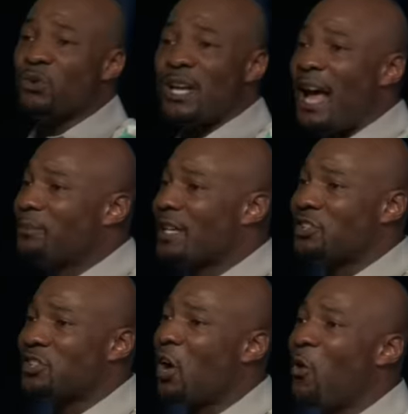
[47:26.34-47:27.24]
times they
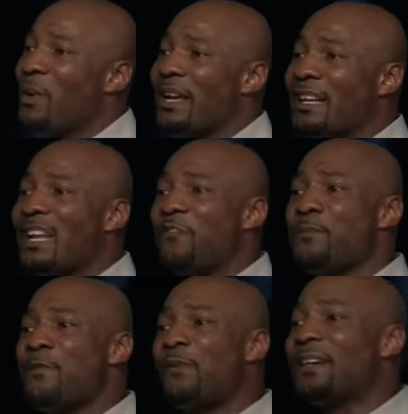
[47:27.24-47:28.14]
stoned me and left
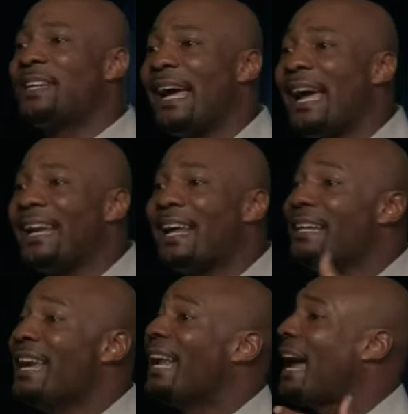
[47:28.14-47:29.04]
me for dead and
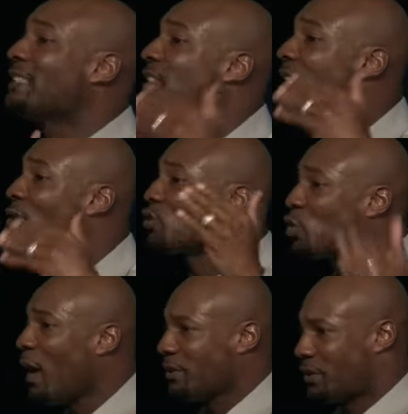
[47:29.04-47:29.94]
yet I still
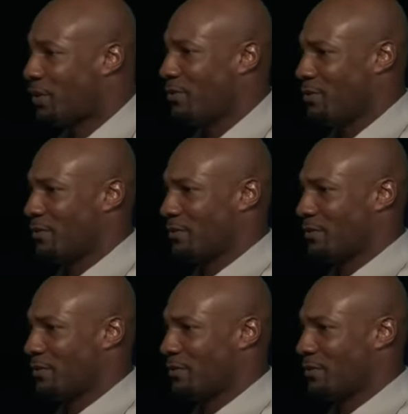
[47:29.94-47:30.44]
trust you.